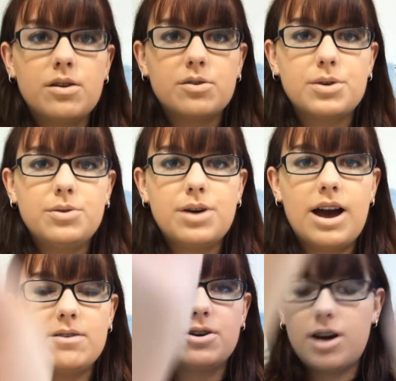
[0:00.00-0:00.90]
So when you
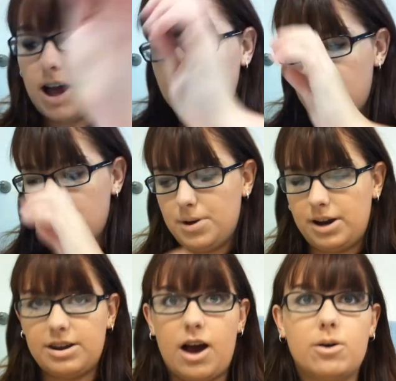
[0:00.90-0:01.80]
have your eyeliner
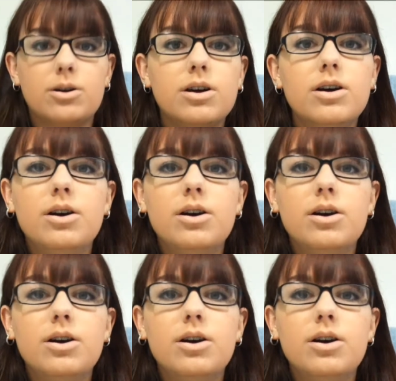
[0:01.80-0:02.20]
picked out,